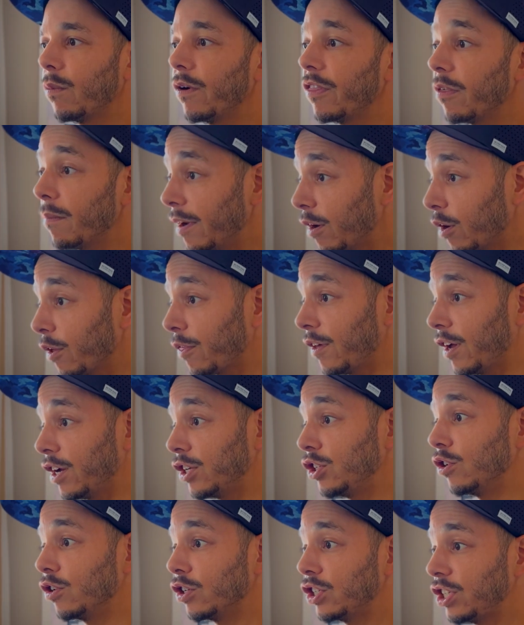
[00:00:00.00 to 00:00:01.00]
With a marathon,
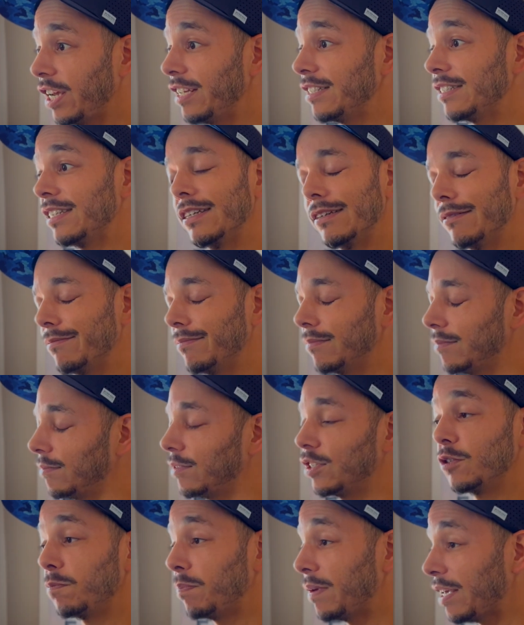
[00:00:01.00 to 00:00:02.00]
you're chasing
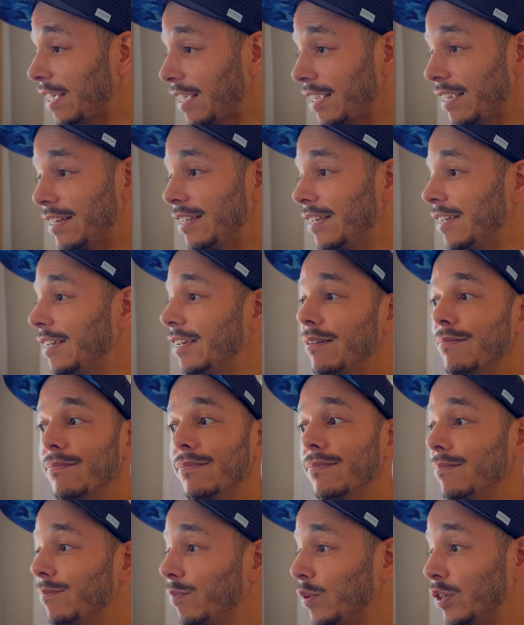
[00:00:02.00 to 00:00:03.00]
speed,
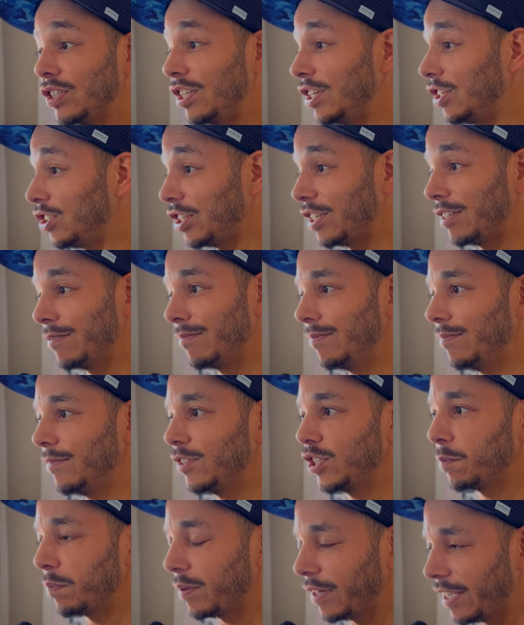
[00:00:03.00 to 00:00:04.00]
precision,
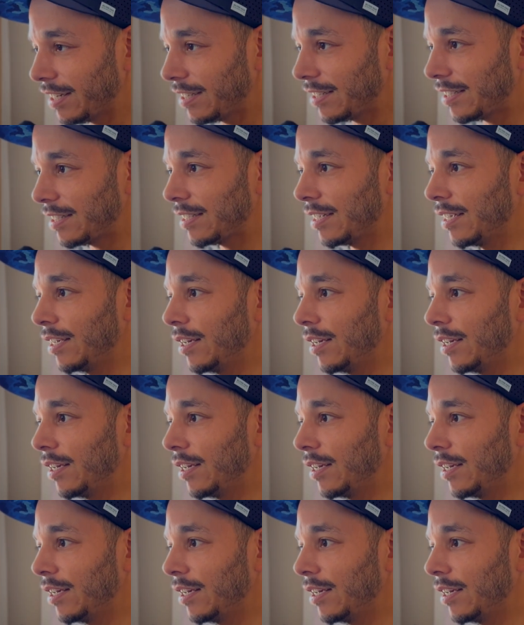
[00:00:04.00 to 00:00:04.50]
splits.